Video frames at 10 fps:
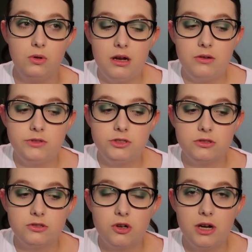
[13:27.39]
I was
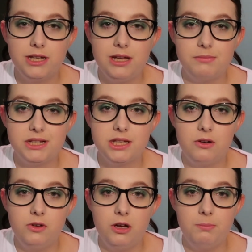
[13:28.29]
just trying to keep
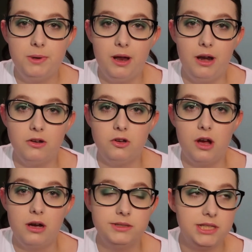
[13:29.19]
myself up and
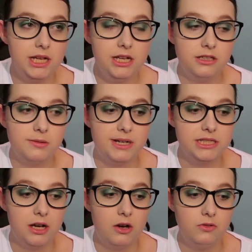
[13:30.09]
I was thinking to
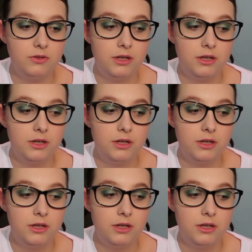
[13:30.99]
myself,